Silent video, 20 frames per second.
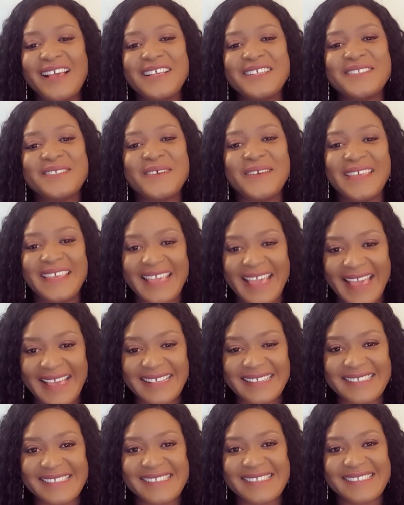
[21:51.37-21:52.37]
So
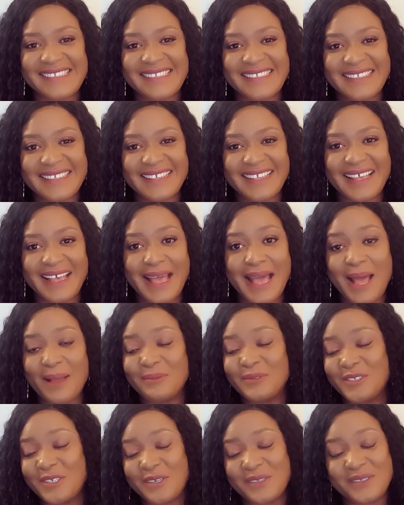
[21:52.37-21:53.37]
yes,
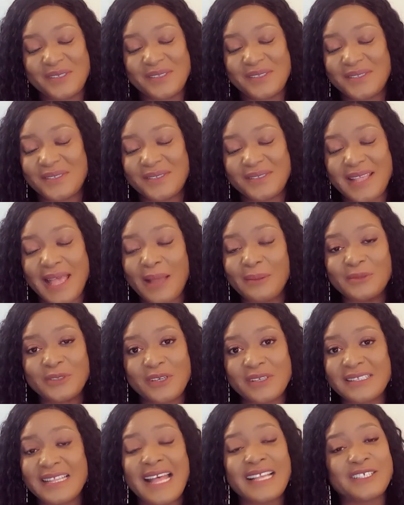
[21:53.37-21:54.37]
I'm just
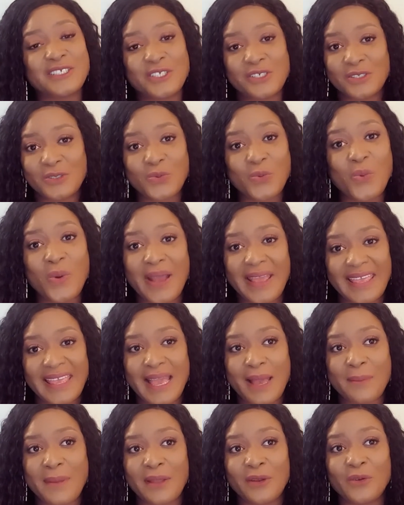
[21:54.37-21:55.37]
that's just who I
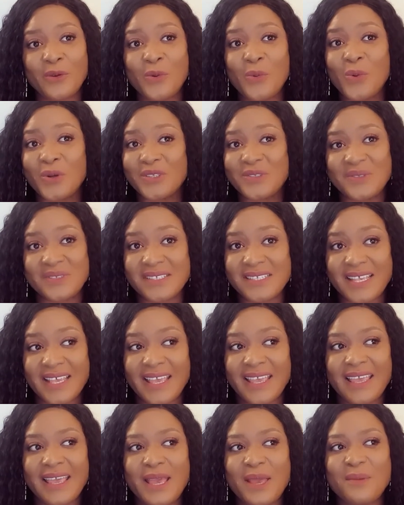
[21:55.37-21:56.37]
am. I don't know what to
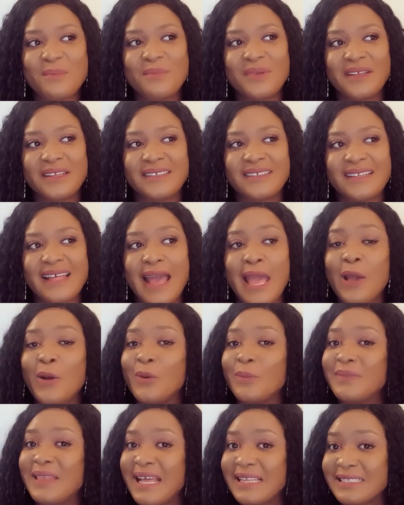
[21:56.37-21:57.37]
say, but I
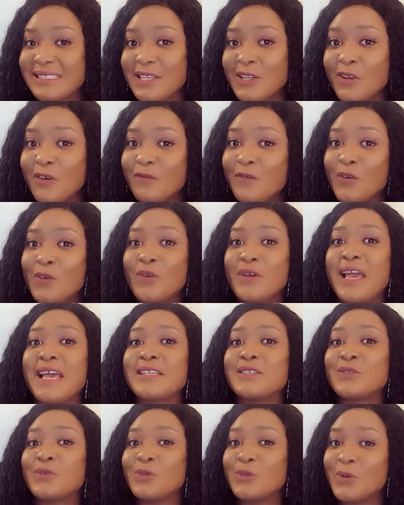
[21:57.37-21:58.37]
hope that's enough for you
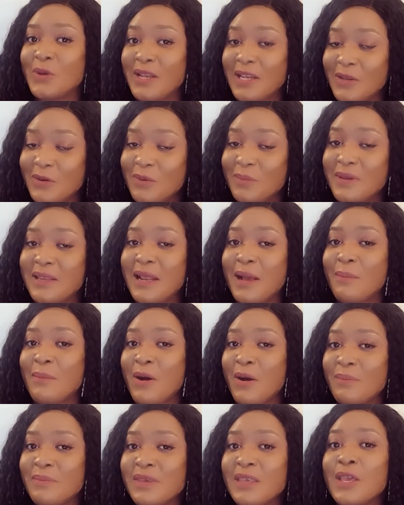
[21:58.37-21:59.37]
guys to know a little bit
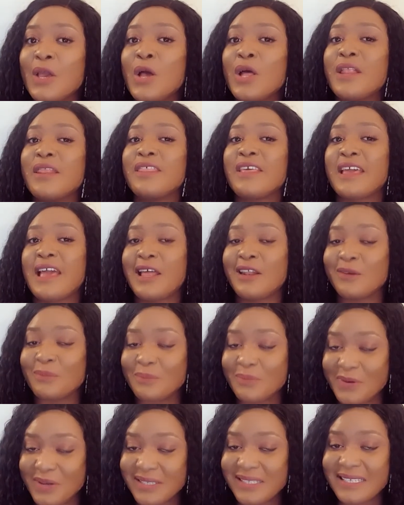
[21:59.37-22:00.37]
about me, the kind
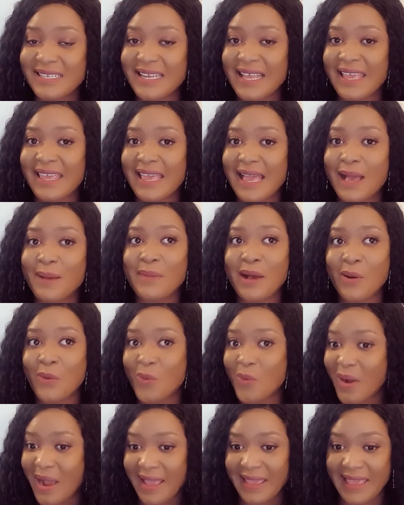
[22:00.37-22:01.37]
of person I am and
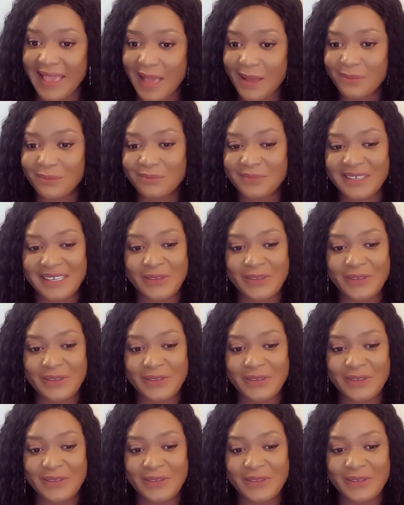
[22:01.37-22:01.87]
who I am.